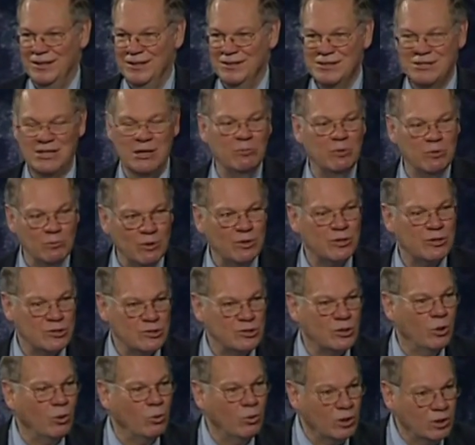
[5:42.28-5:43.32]
Someone with a
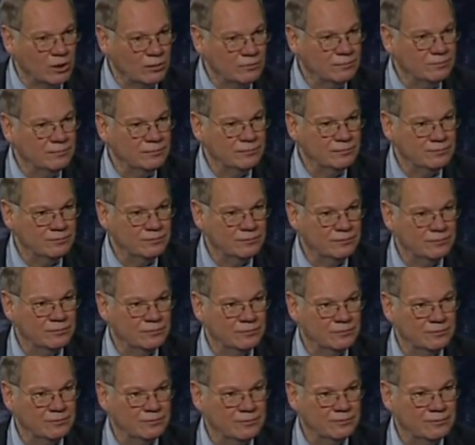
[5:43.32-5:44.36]
soul.
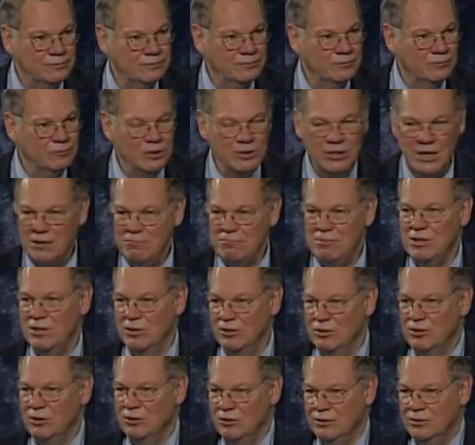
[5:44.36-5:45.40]
Would that be a
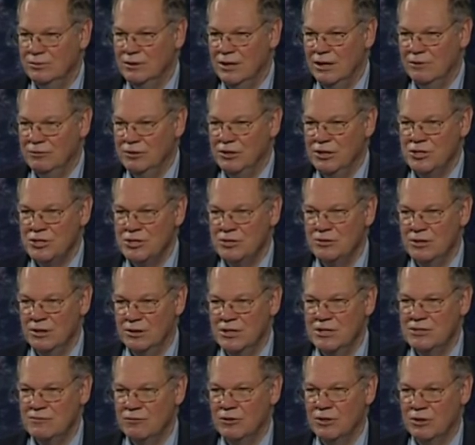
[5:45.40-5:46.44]
good definition, at
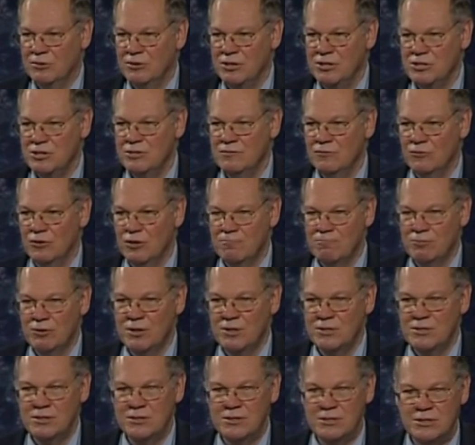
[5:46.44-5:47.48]
least for a Christian, for a
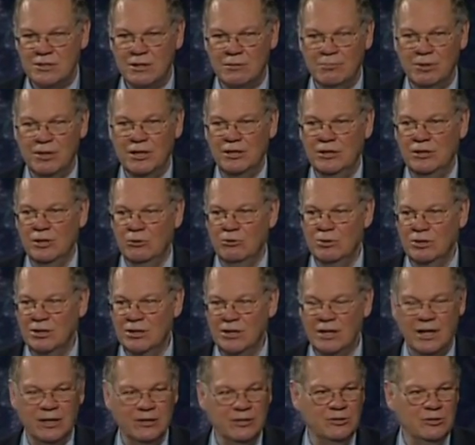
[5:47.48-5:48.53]
person, somebody known
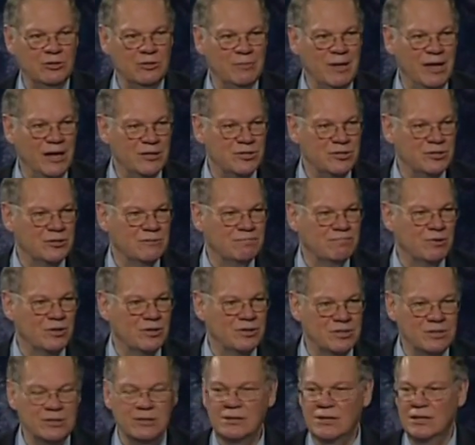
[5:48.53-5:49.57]
to God? Can you imagine a
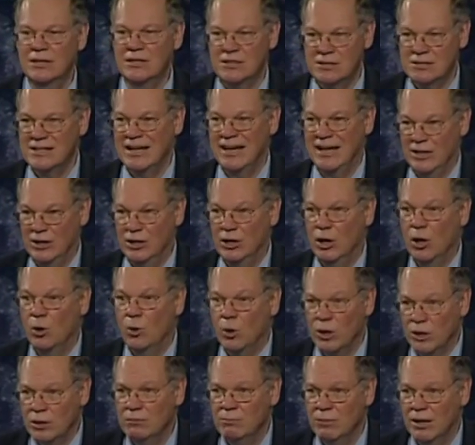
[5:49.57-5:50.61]
person that is not
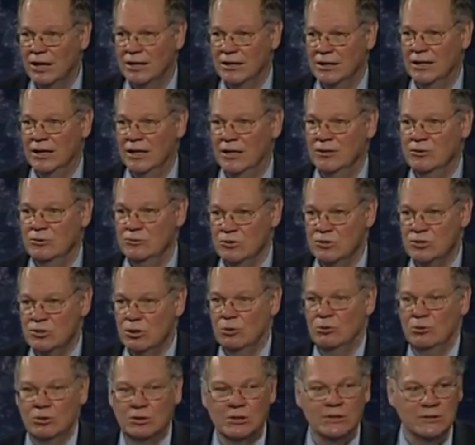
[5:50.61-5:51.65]
known by God, whose
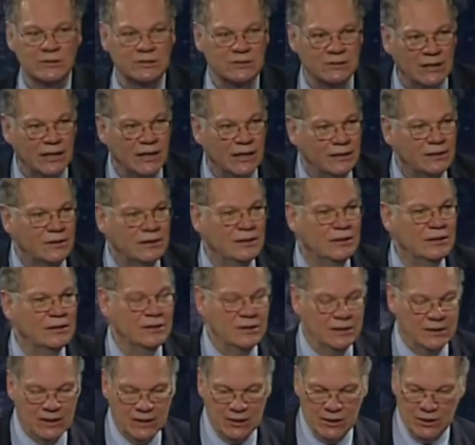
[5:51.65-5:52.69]
soul is not
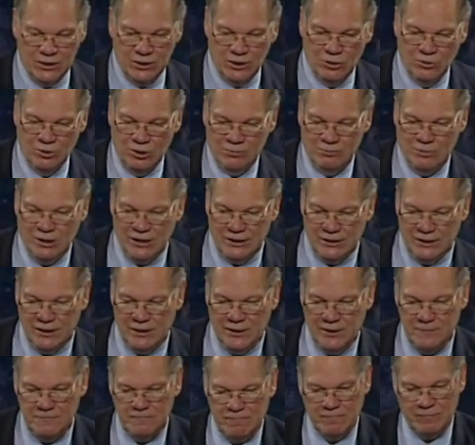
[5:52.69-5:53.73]
known by
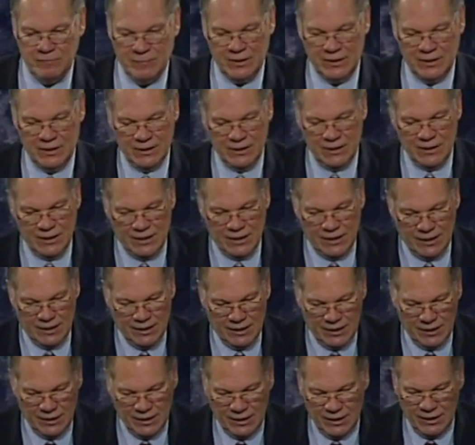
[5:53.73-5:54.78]
God?
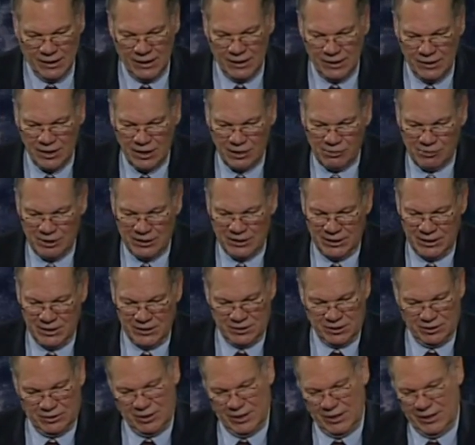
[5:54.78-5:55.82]
There we get
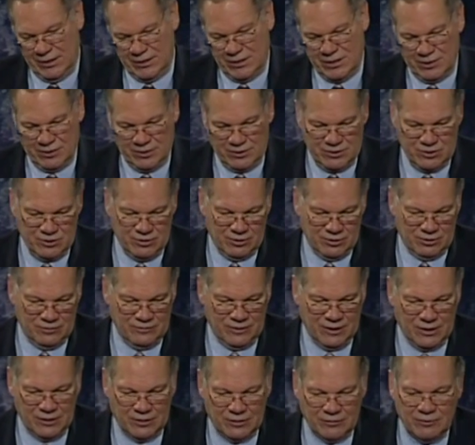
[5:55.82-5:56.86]
into things that are sort
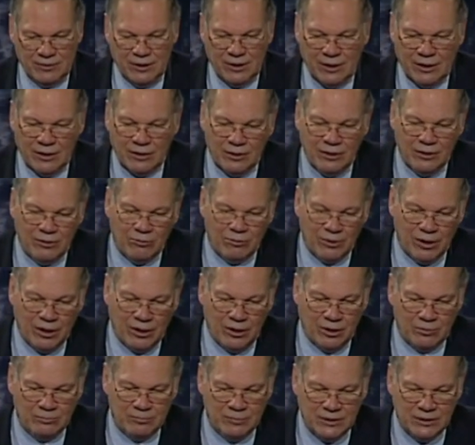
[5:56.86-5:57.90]
of out of our
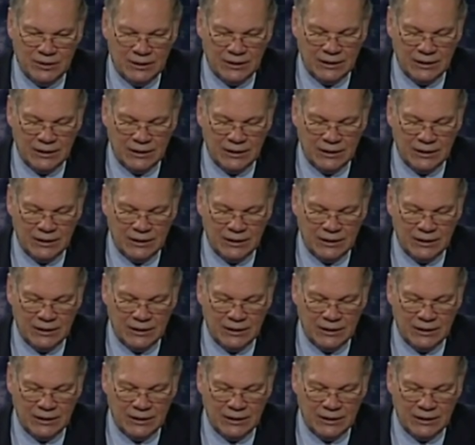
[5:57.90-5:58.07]
realm.